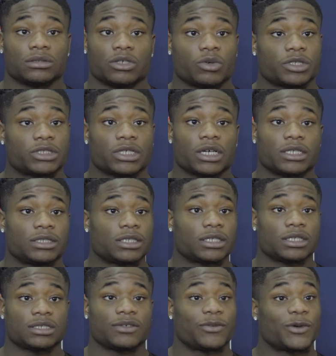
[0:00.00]
Quinshon
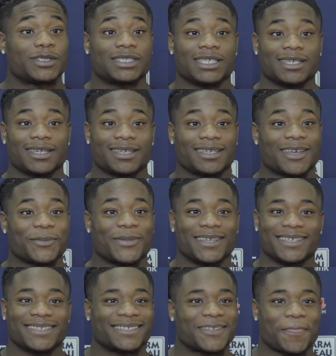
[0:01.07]
Judkins, 1400. I
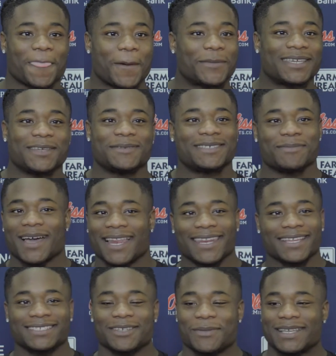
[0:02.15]
mean, I'm going to keep smiling
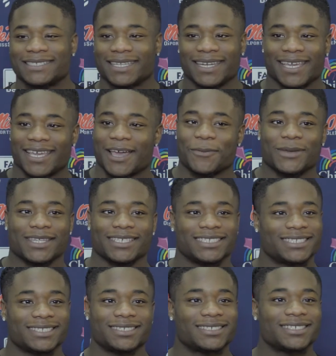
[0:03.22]
every time I say that. I mean, it's
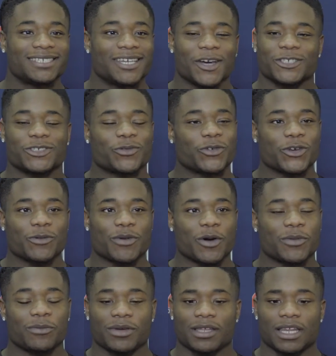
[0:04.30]
just a surreal
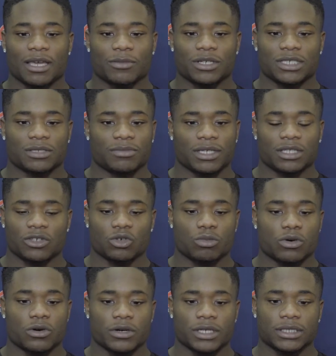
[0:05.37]
moment being able to just meet the new
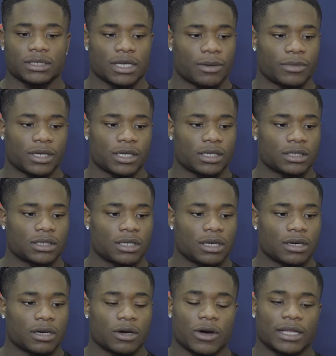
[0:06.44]
boys. I mean,
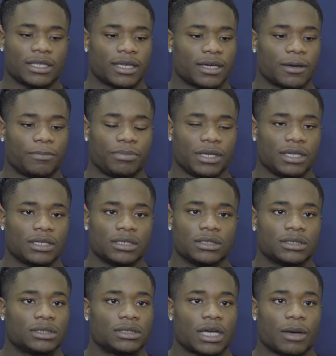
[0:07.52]
go out there and compete.
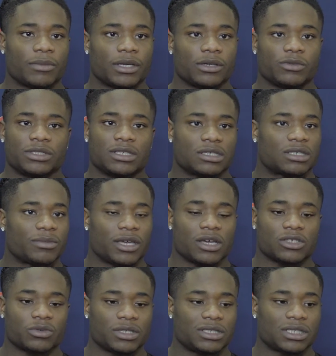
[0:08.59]
I mean, we took some
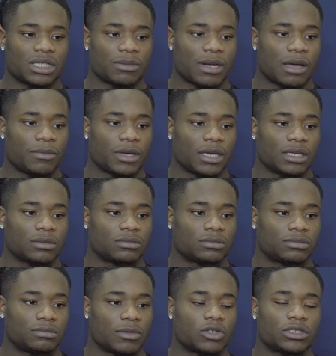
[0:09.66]
L's with each other, but I mean,
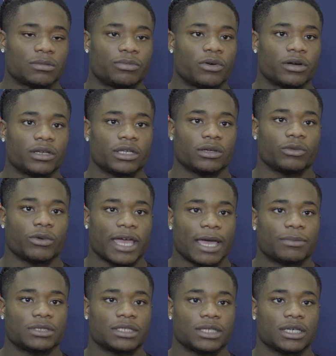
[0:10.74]
most importantly, we
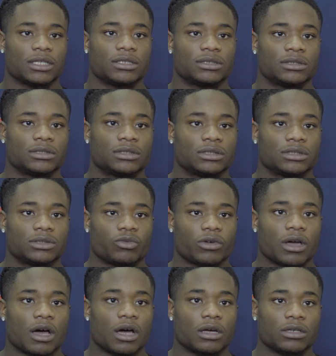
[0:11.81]
happened together. We
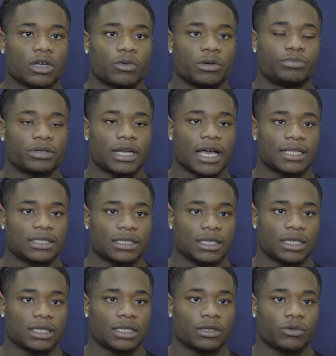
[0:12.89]
all know we put our
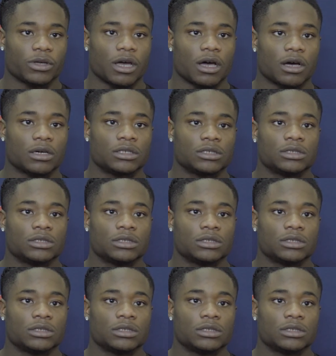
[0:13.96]
team in. We all